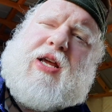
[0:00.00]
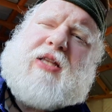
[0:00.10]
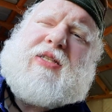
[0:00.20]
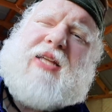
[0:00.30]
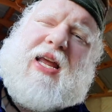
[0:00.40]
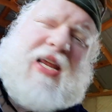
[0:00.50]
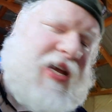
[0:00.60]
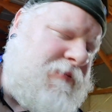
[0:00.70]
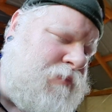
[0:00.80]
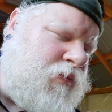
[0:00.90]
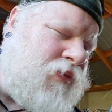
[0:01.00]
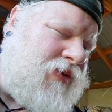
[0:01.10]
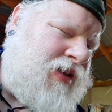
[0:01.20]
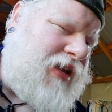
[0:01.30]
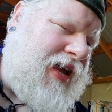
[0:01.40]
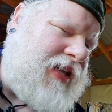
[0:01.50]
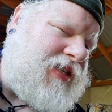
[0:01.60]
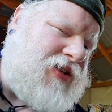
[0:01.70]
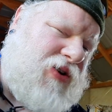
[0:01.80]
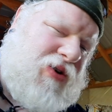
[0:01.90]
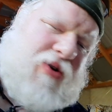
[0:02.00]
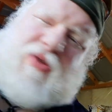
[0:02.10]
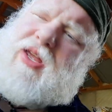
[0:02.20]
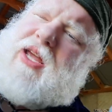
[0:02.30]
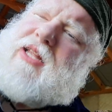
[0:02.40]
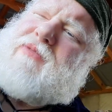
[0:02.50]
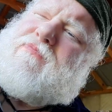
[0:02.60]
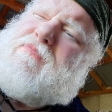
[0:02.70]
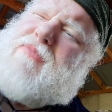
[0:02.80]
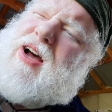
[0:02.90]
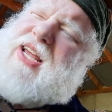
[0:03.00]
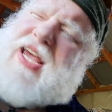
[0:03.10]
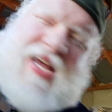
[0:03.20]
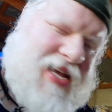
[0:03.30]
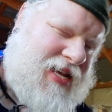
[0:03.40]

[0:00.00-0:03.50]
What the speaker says: it's tinny, it's earthy, it's muddy.